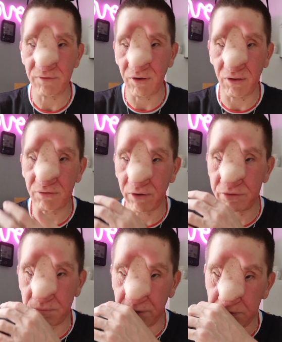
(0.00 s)
all
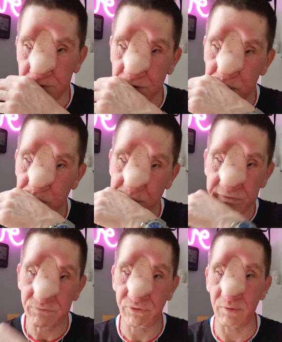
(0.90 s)
around the world
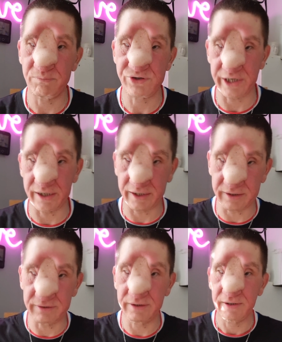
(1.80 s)
from sharing